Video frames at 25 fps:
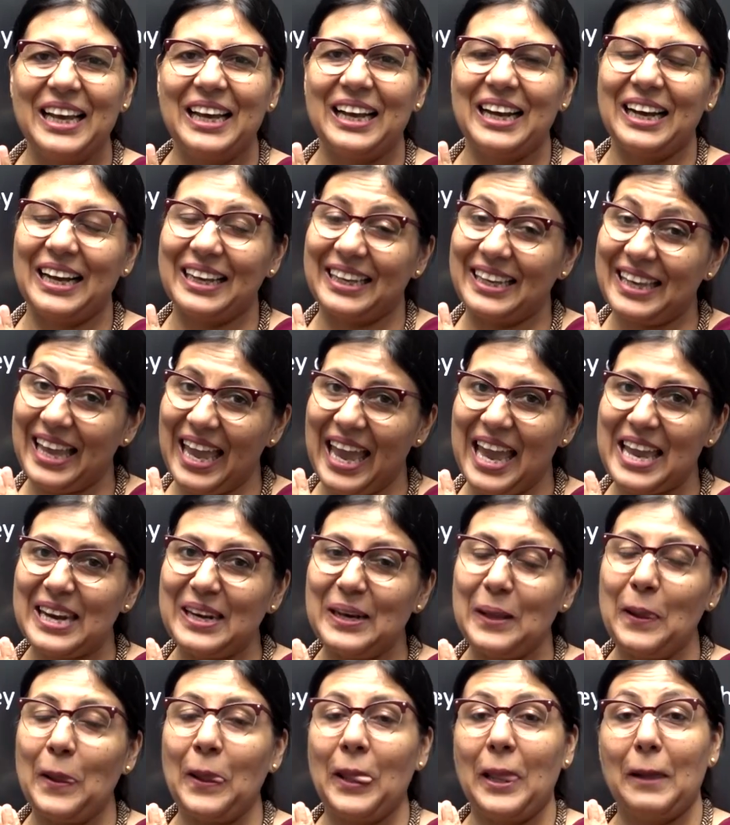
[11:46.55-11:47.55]

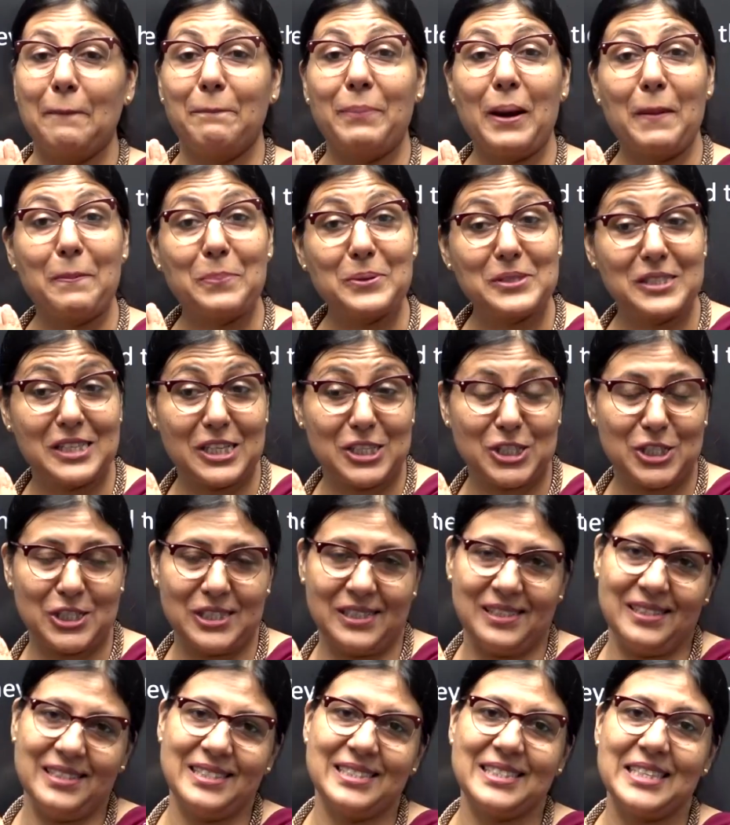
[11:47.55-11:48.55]
again,
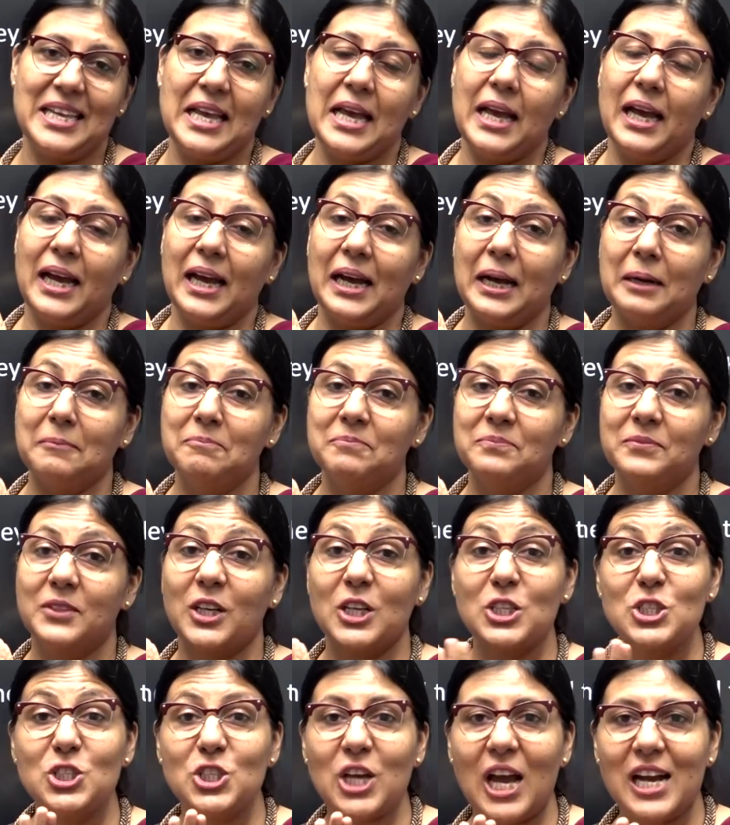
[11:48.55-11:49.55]
prepositions,
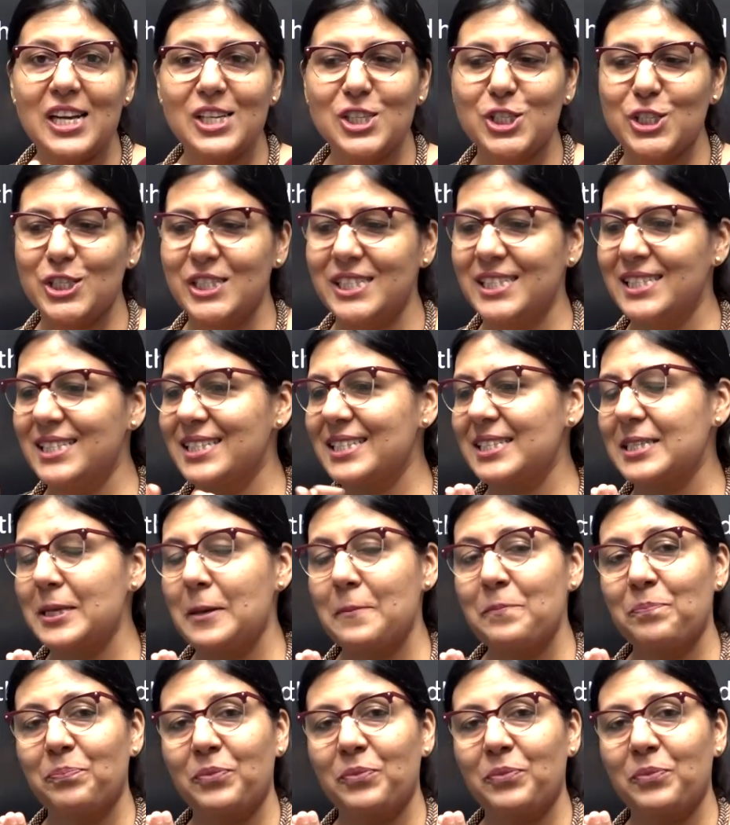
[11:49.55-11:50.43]
conjunctions.